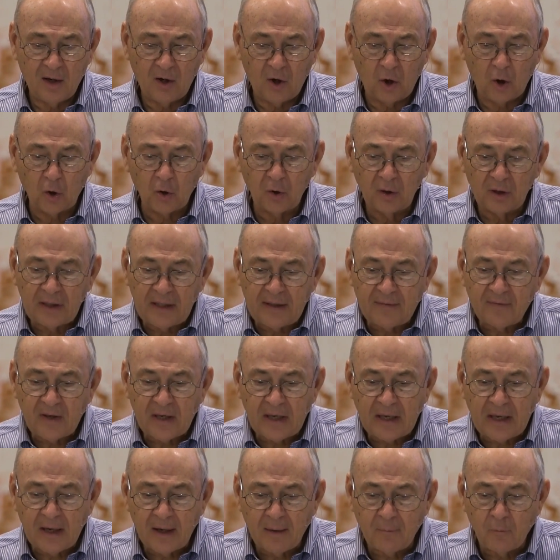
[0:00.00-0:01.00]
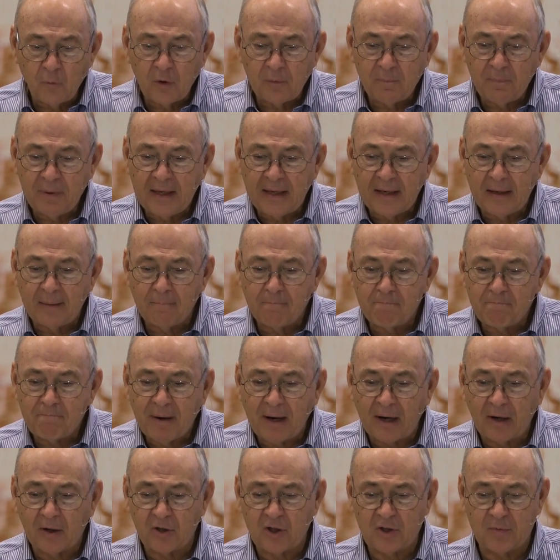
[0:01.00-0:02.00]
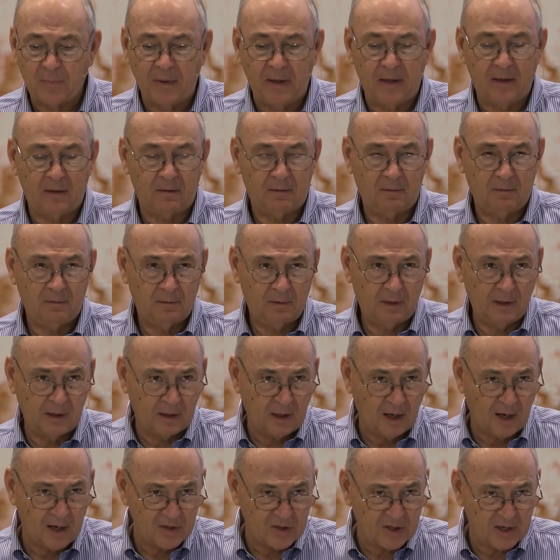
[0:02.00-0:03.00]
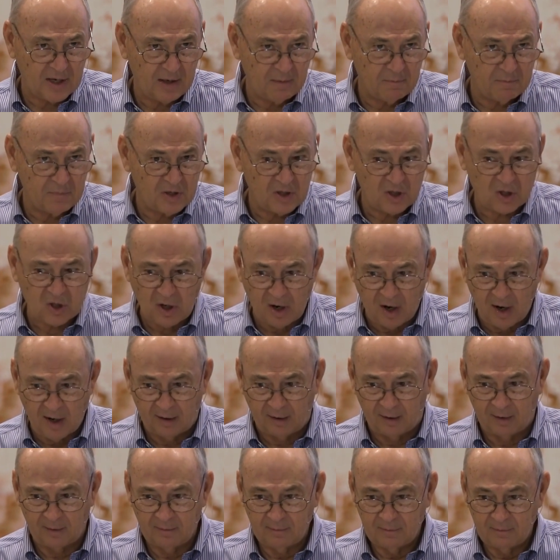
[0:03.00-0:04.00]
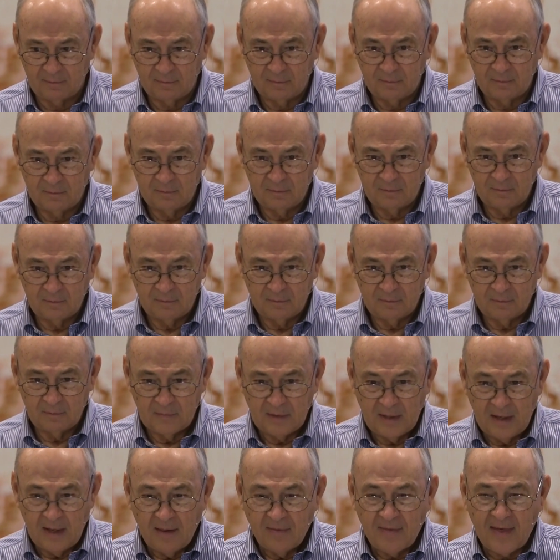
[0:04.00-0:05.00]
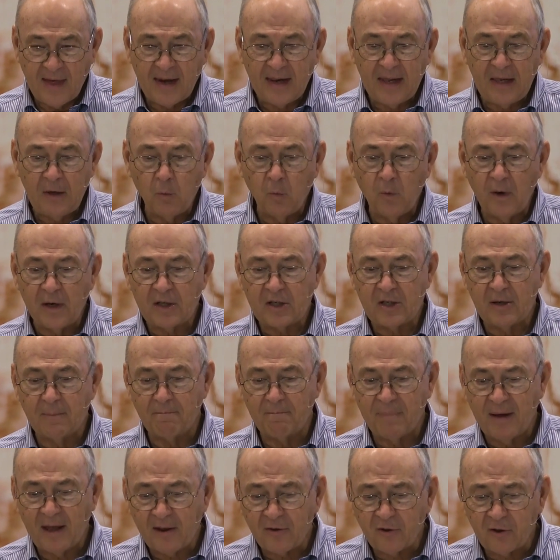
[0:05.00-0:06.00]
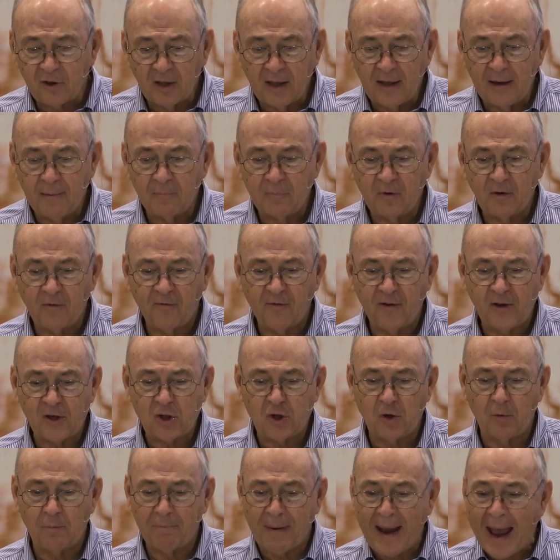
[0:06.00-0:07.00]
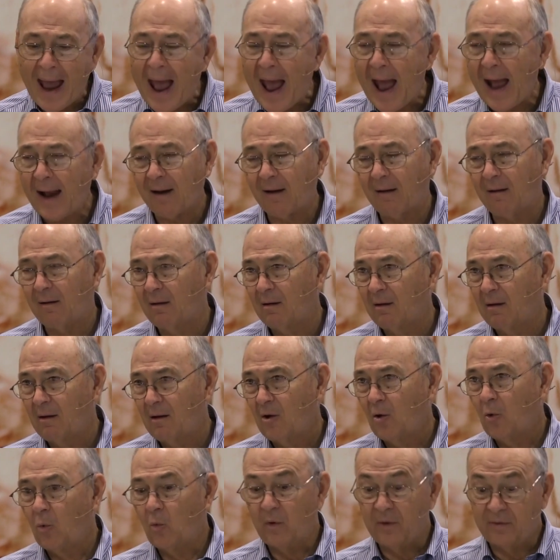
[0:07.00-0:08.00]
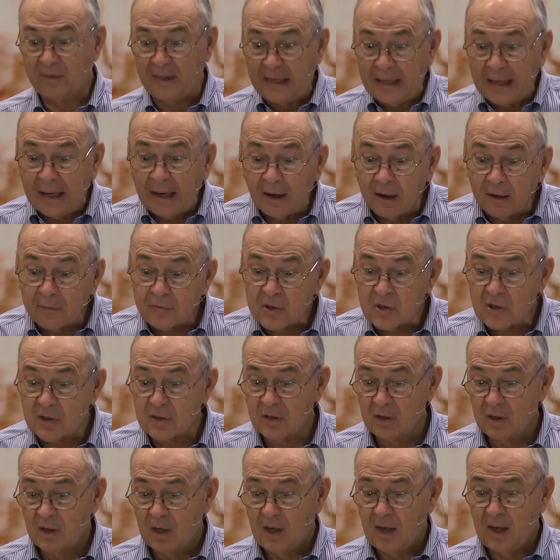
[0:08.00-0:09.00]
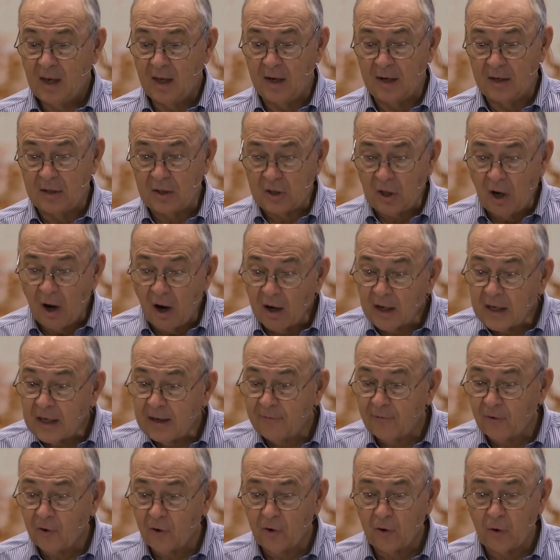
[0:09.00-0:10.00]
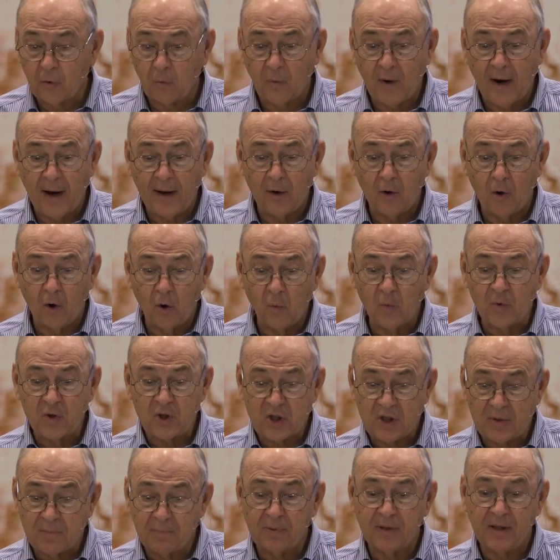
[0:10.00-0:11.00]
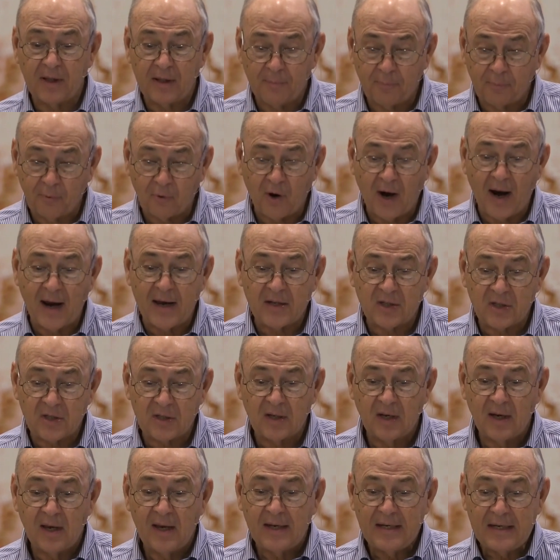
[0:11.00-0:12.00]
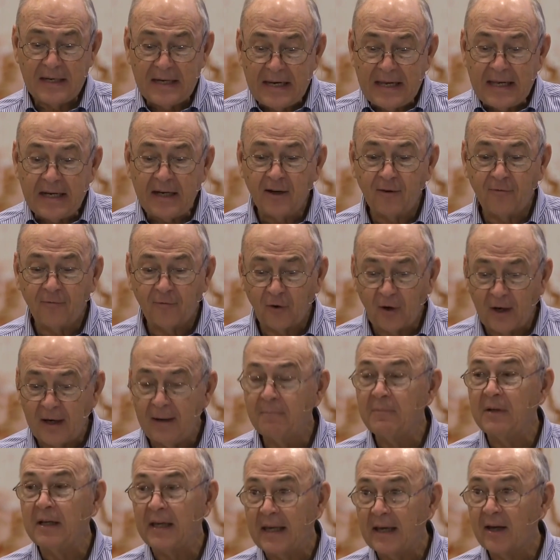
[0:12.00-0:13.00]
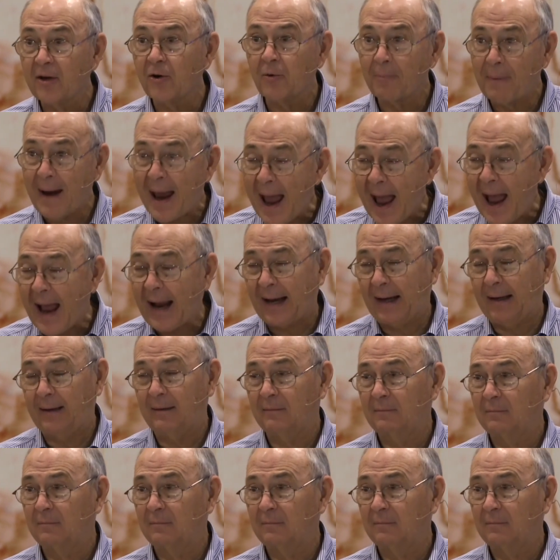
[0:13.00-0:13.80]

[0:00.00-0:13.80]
her leaving him would be an embarrassment and cause him dishonor. That he went to Bethlehem to fetch her back with gifts and a donkey for her to ride home was simply the price needed for him to get her back.